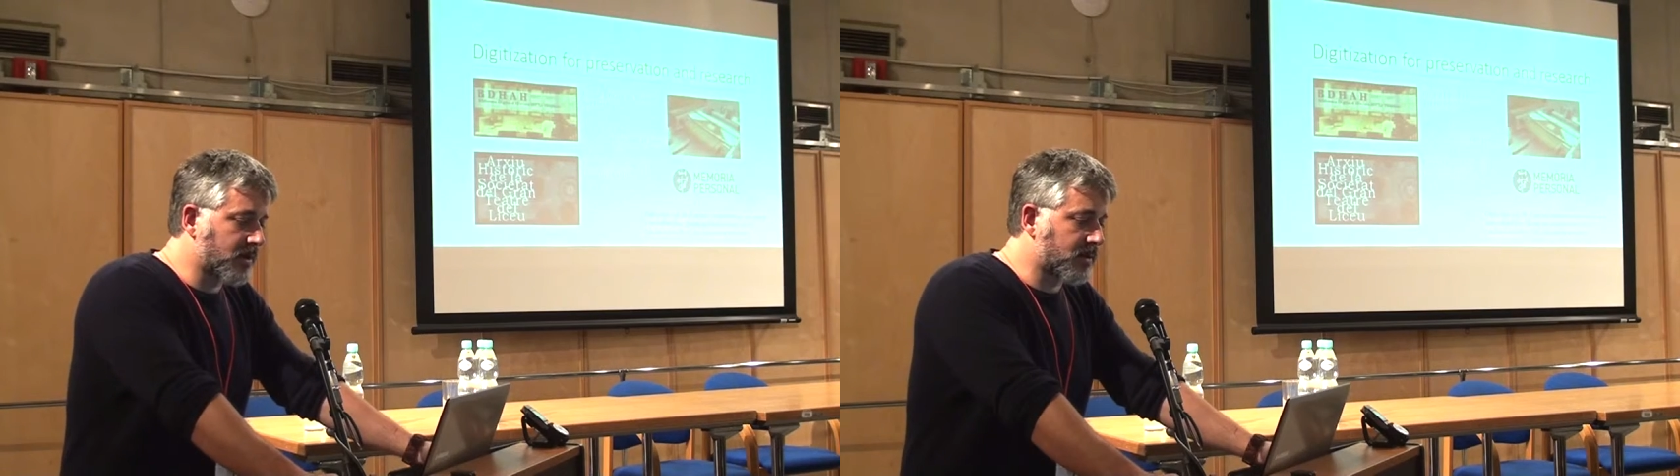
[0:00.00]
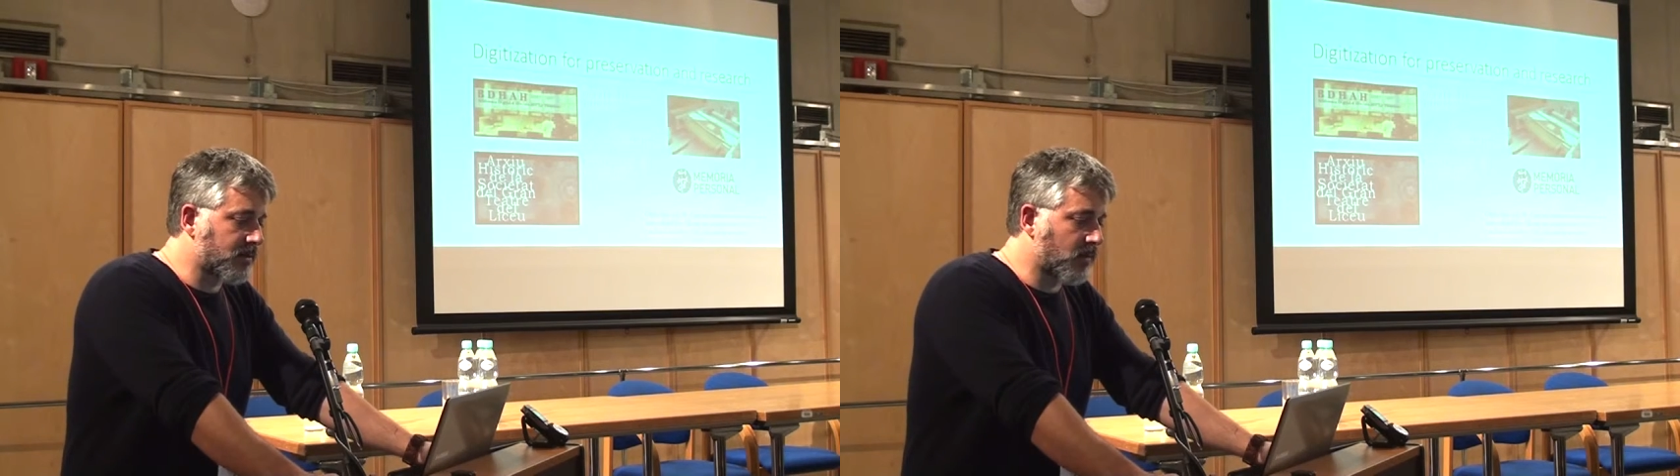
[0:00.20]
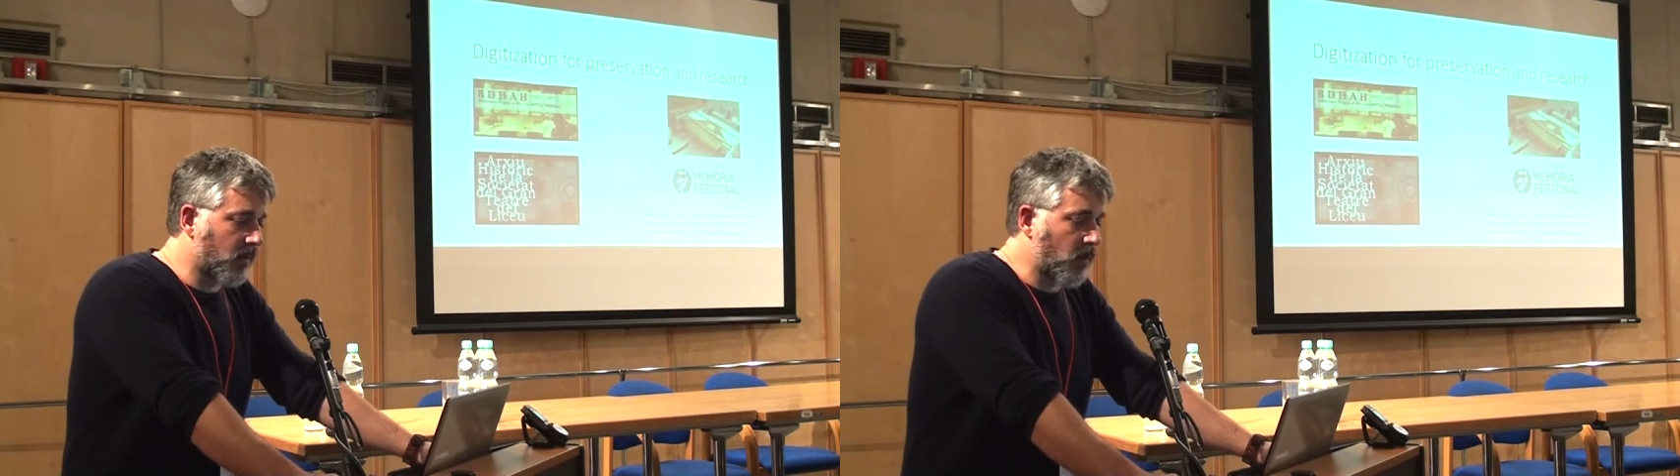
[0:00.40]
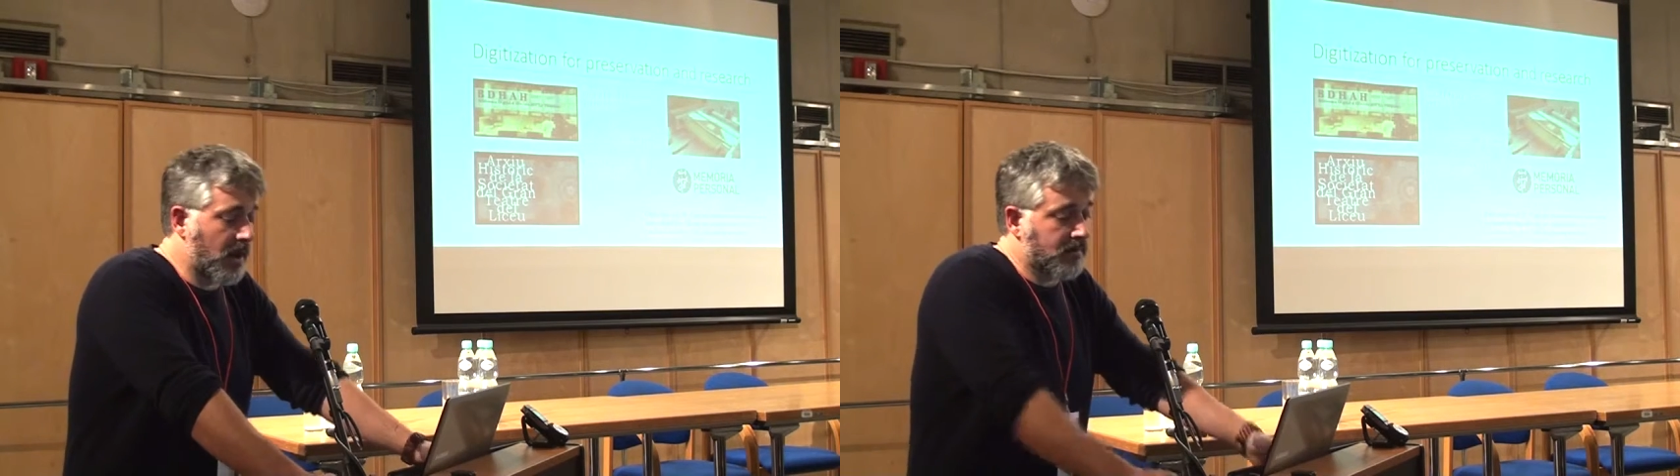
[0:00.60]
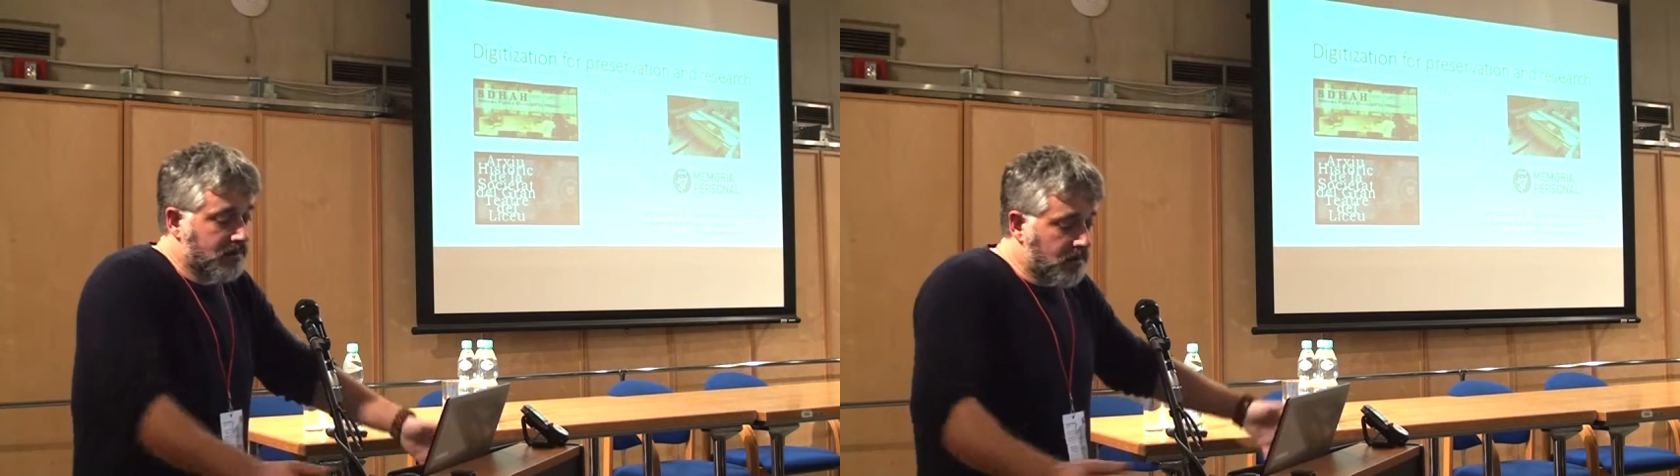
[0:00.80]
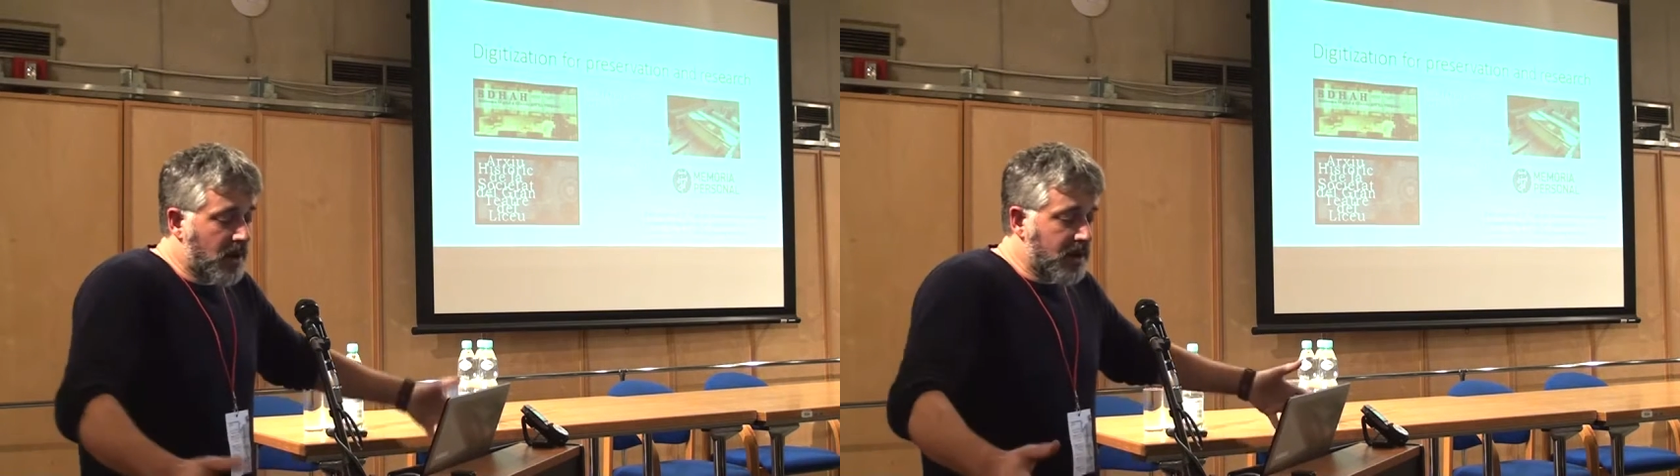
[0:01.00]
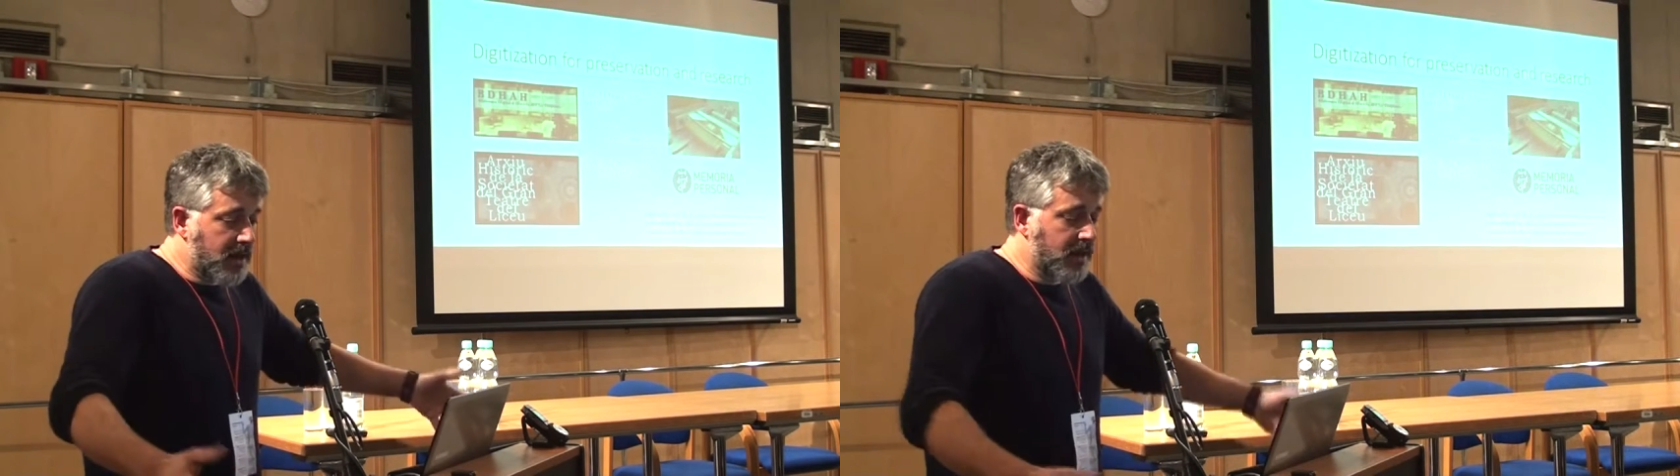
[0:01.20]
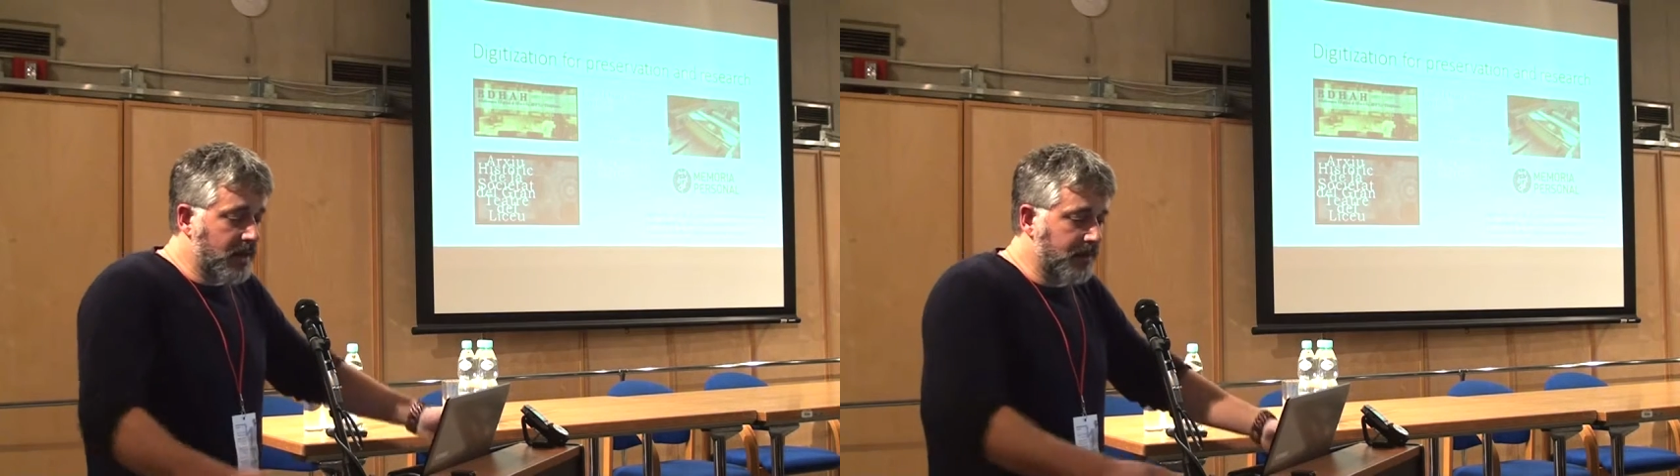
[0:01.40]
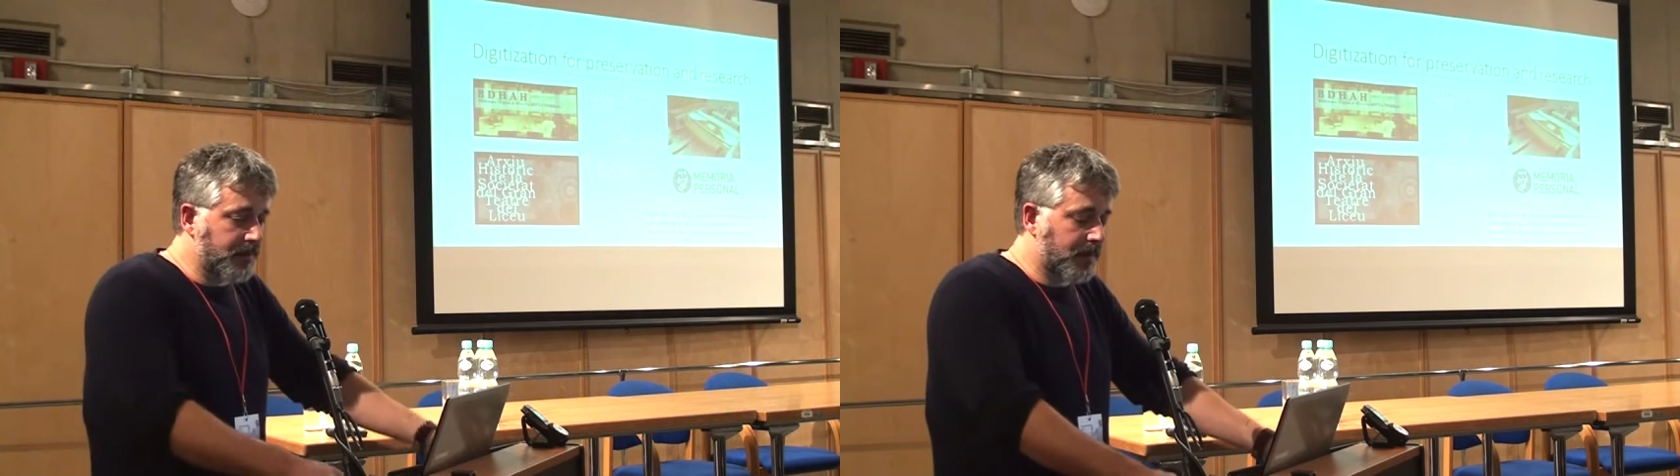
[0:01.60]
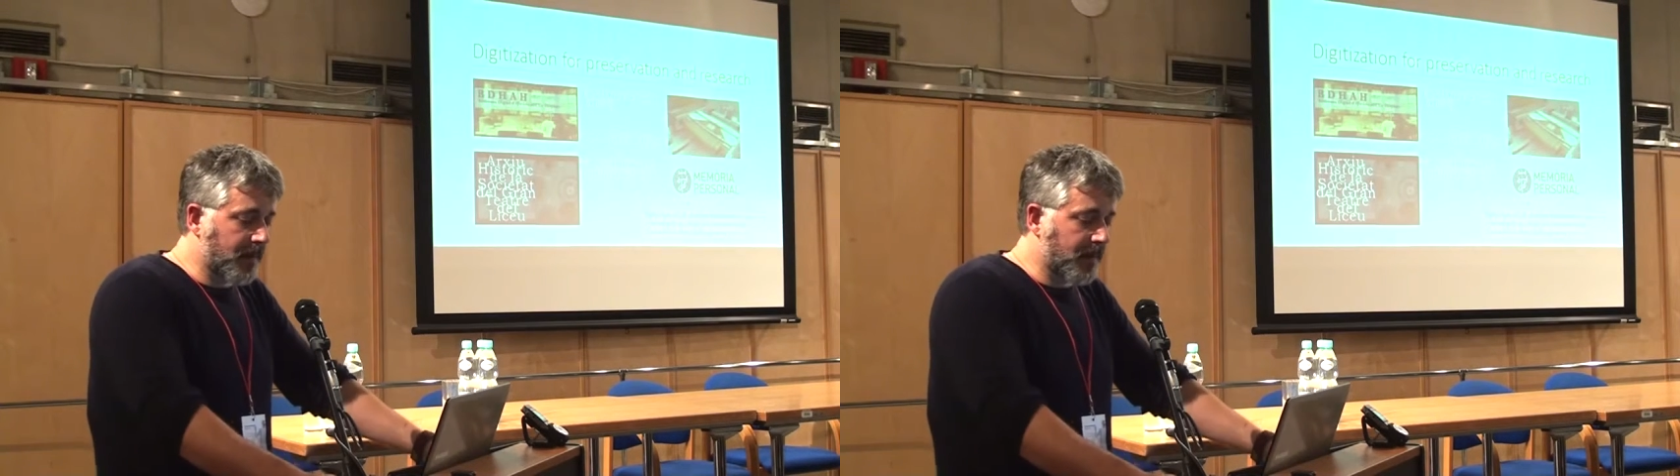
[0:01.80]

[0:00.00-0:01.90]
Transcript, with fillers: is we are very